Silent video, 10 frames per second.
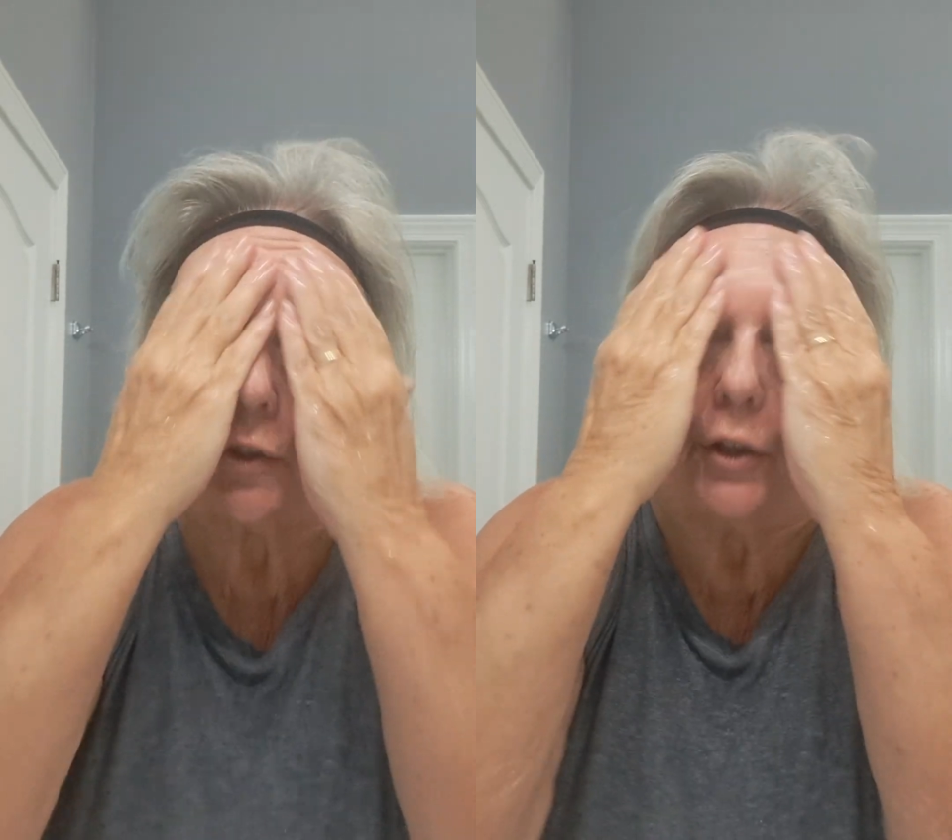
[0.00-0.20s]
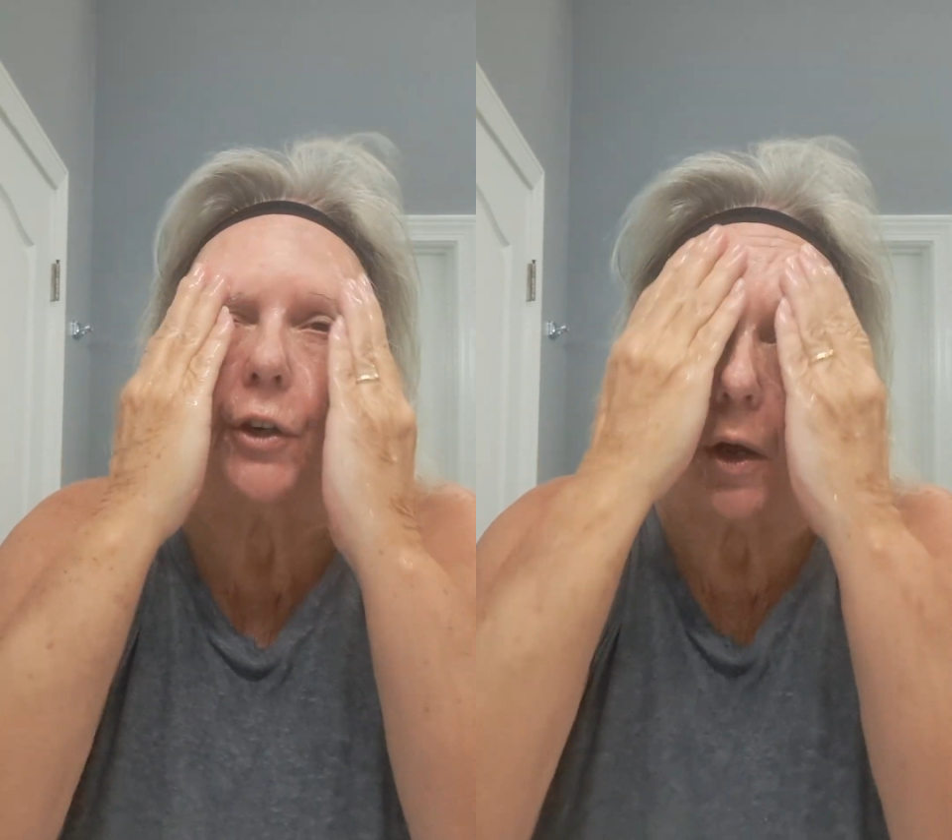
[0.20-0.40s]

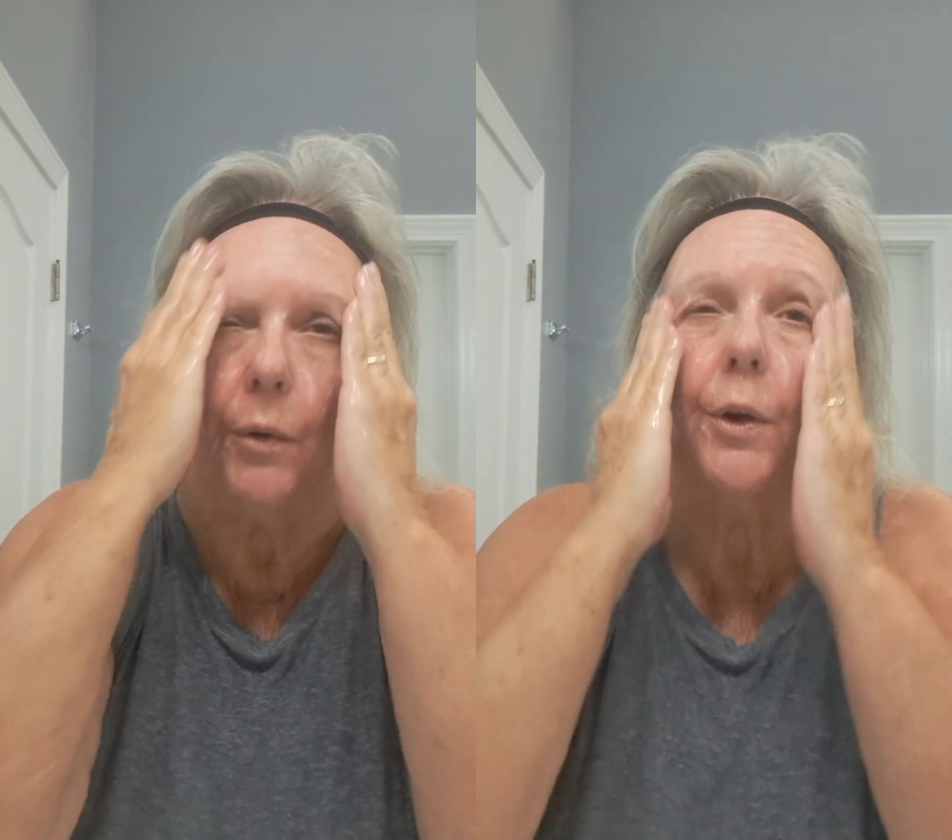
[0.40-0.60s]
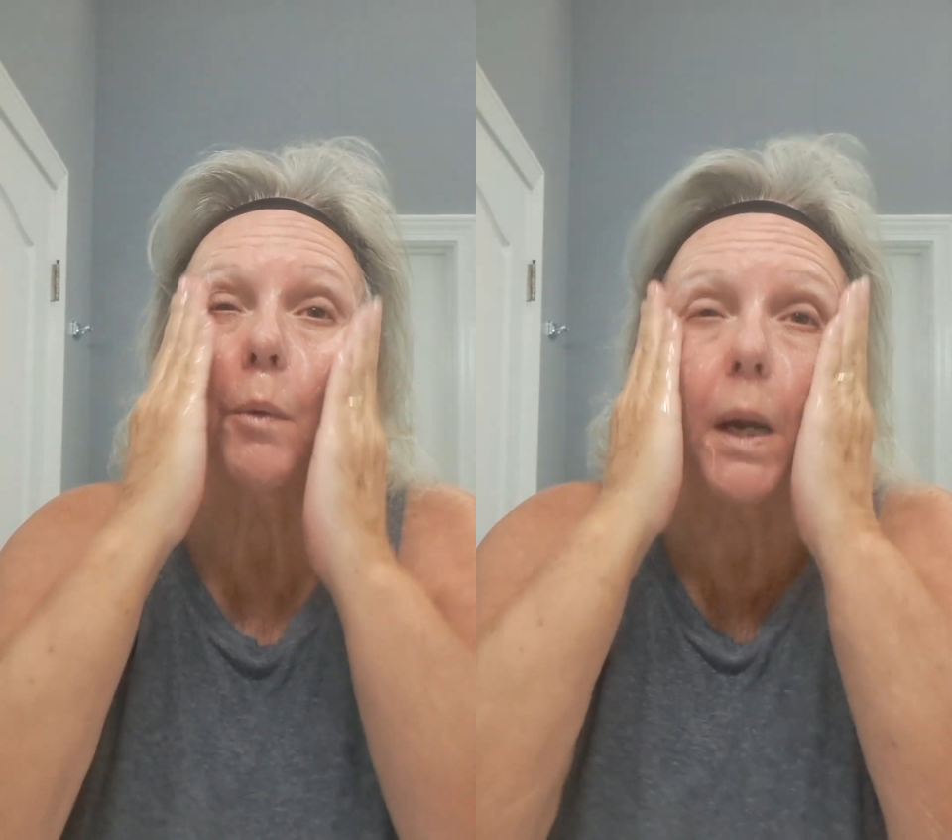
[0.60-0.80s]
you're
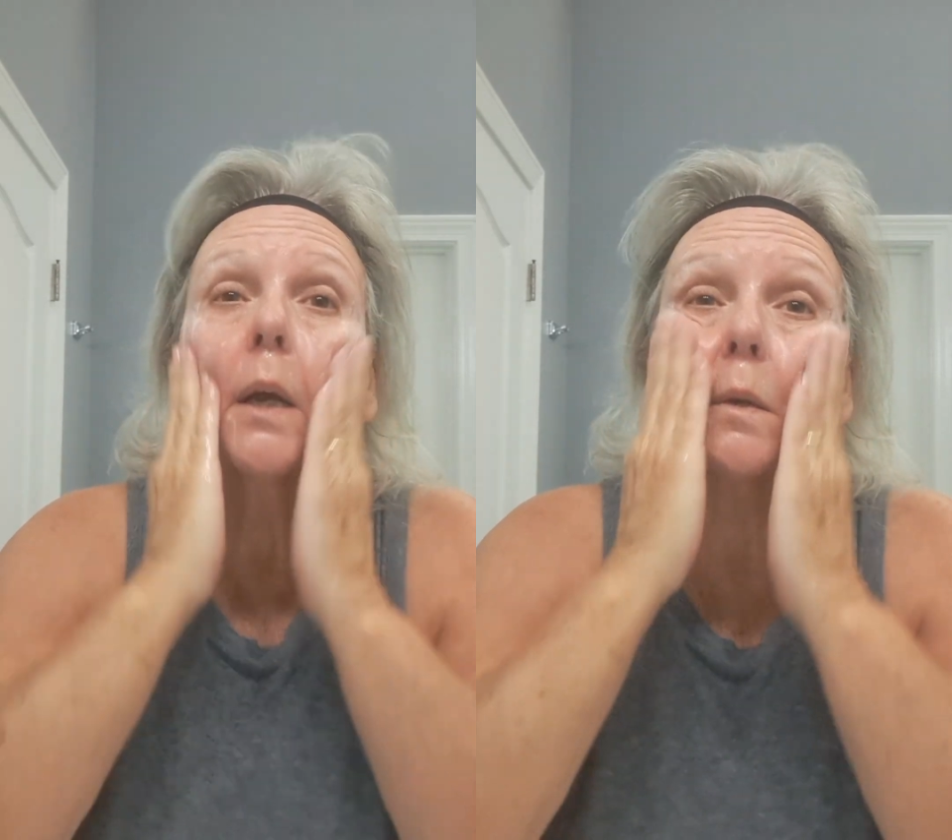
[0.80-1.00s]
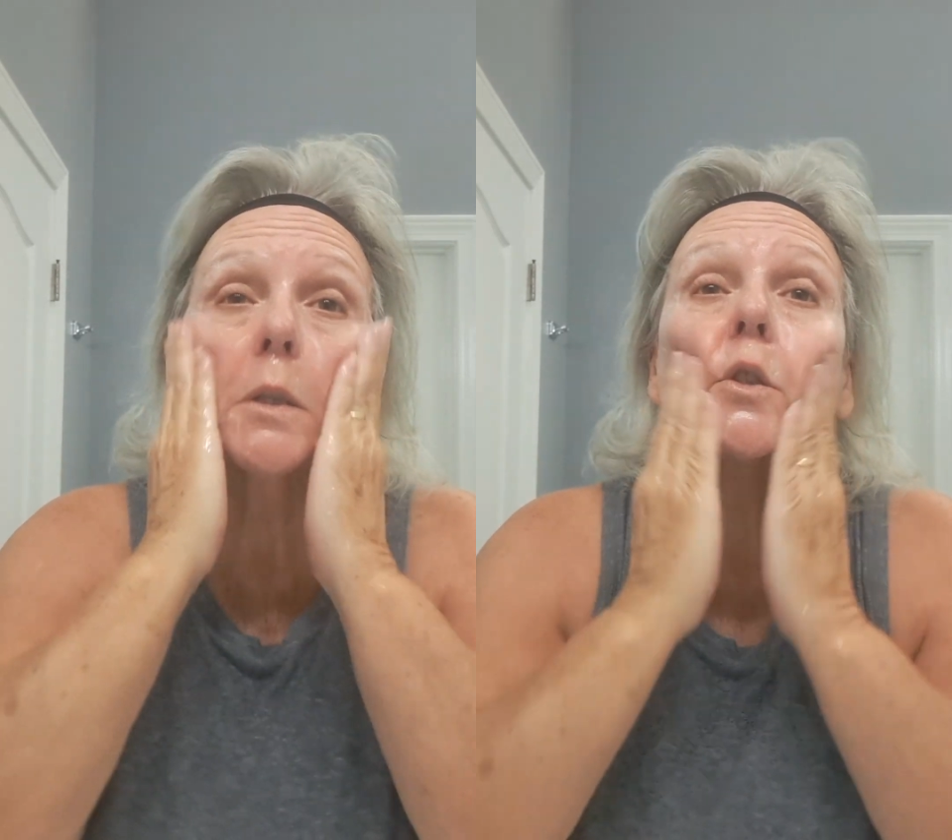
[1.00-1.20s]
going around
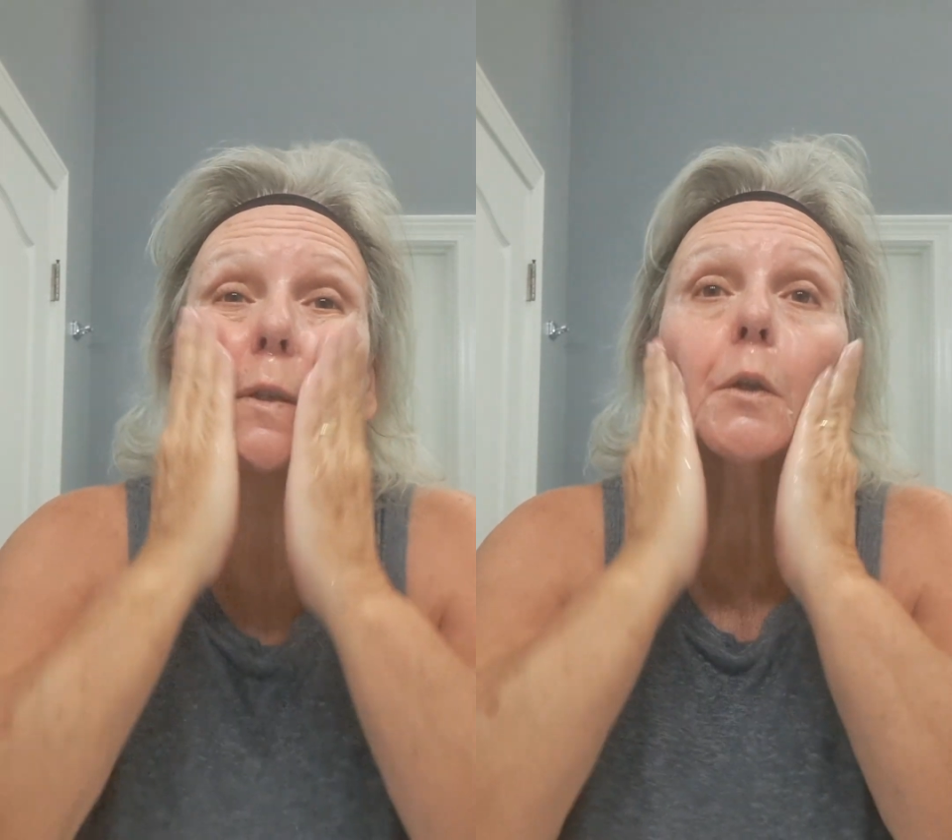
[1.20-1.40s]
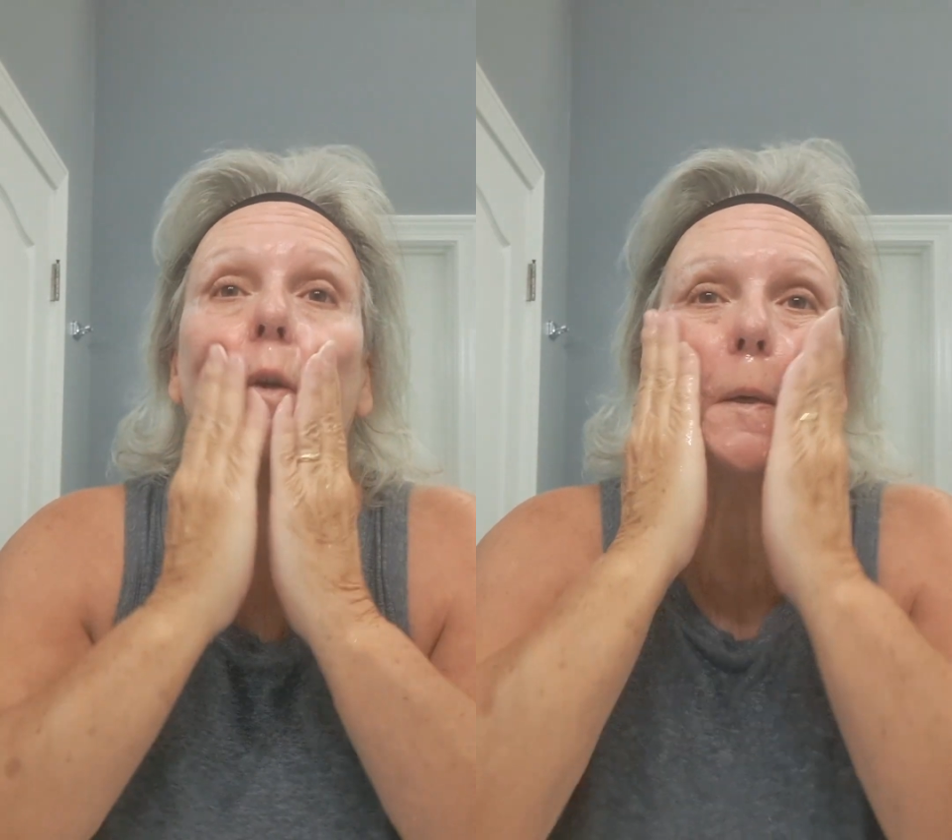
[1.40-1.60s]
in
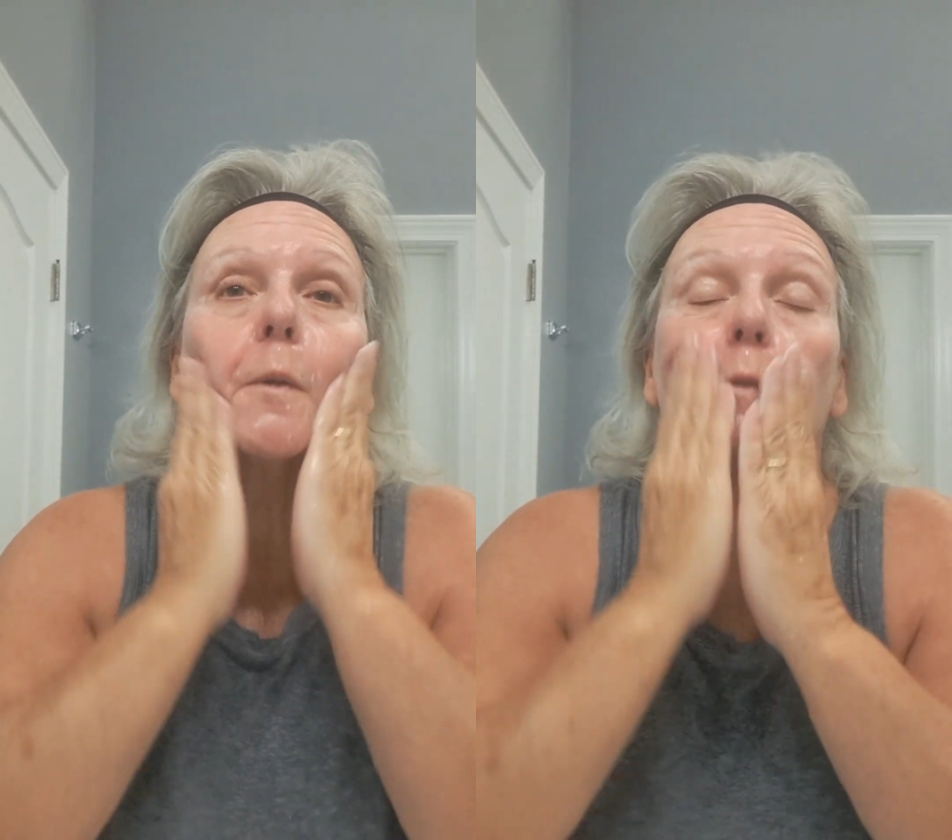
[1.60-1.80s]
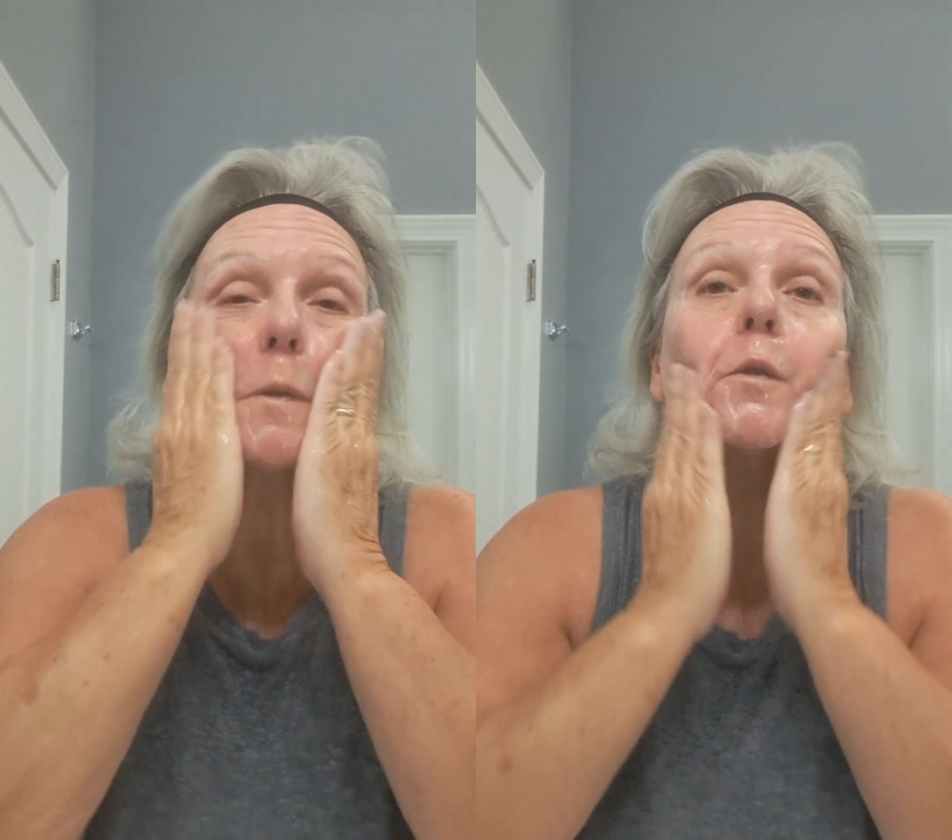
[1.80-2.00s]

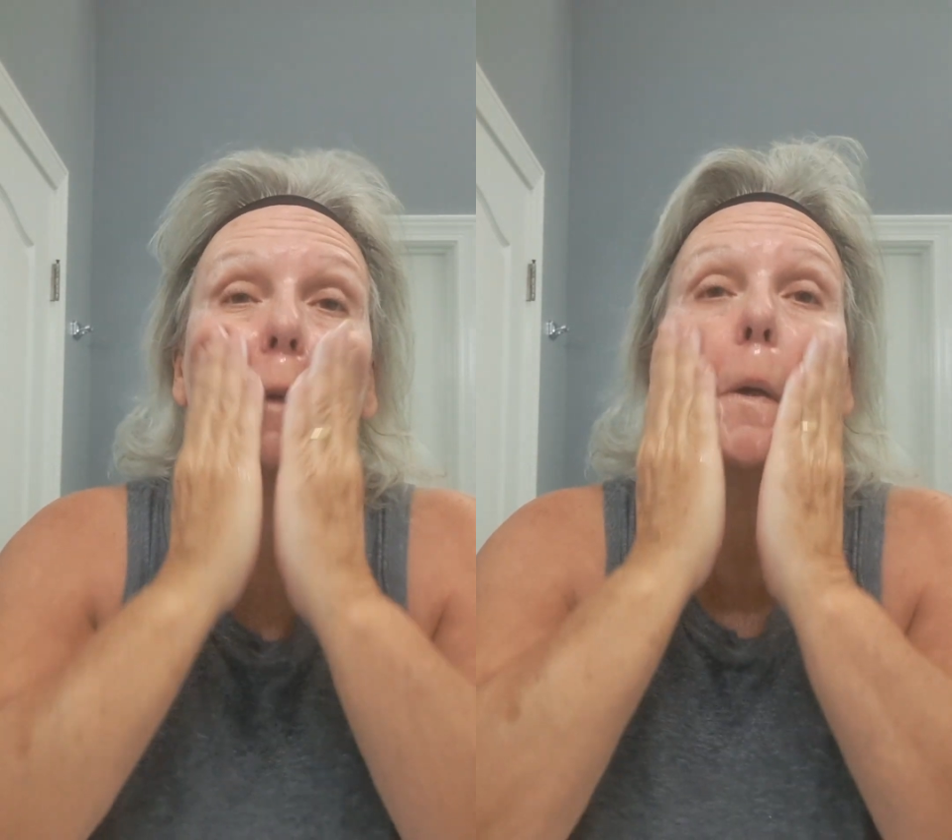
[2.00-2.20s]
circles and